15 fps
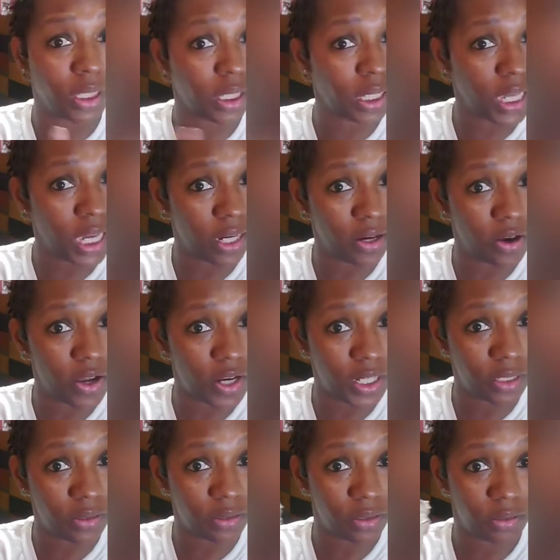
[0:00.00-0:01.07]
a lid on
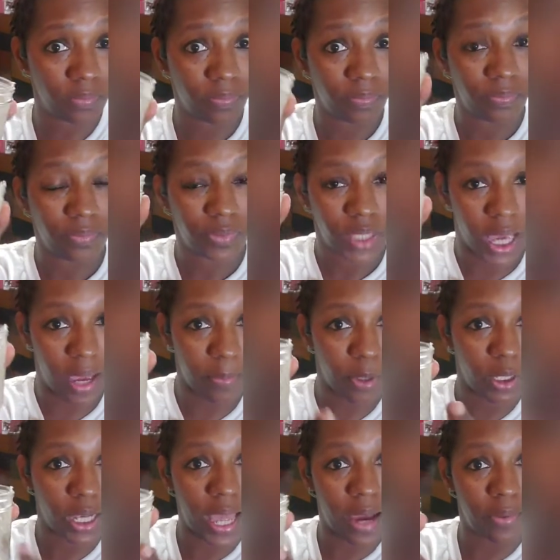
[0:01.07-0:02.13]
it. I'm
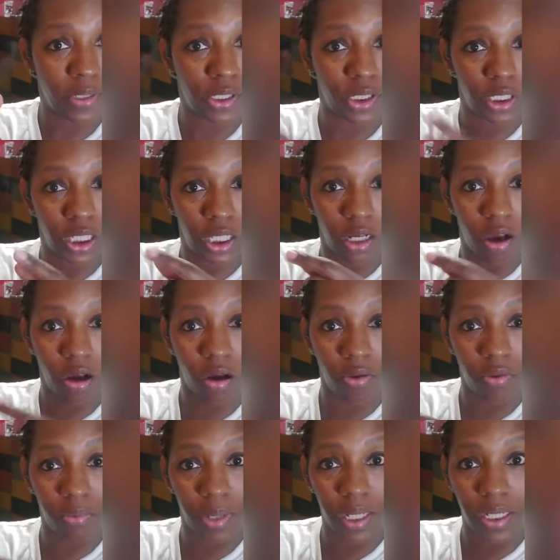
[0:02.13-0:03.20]
going to allow it to get all
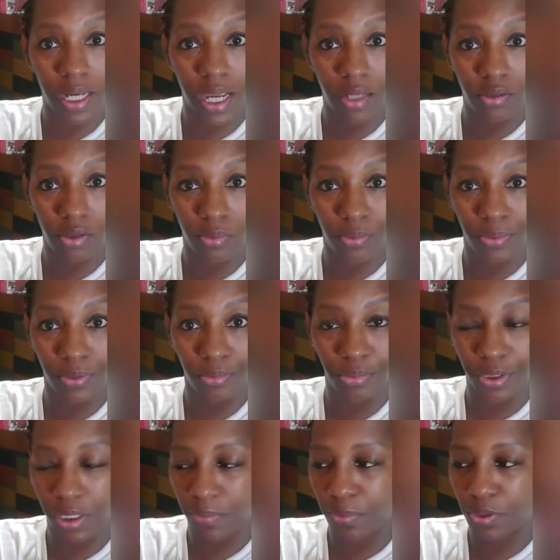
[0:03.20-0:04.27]
the way down to room
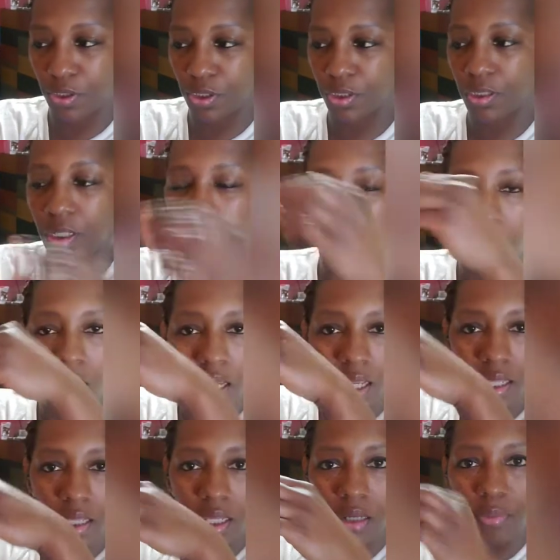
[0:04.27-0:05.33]
temperature
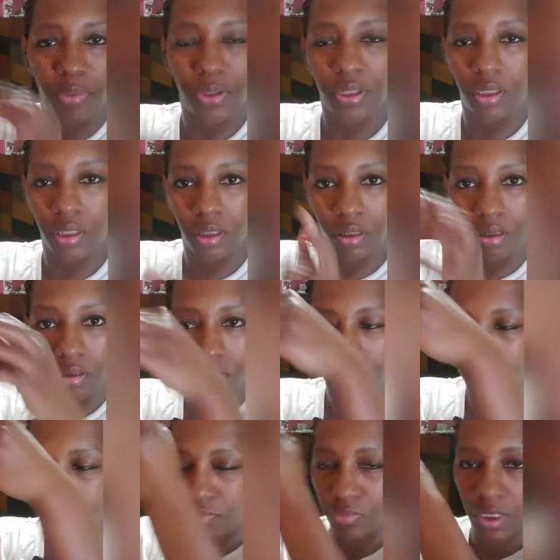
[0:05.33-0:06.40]
and then put the
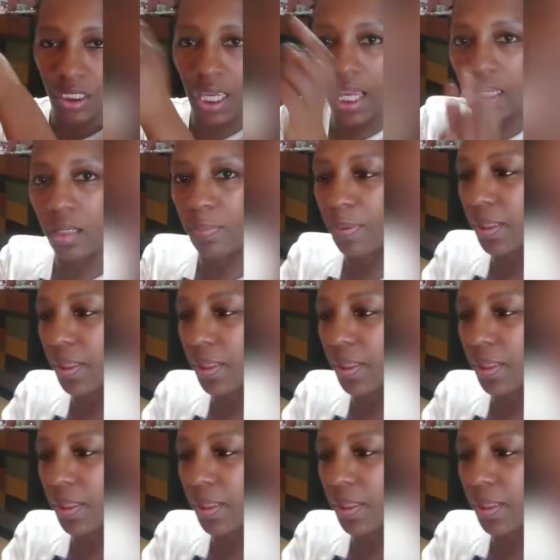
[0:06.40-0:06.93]
candied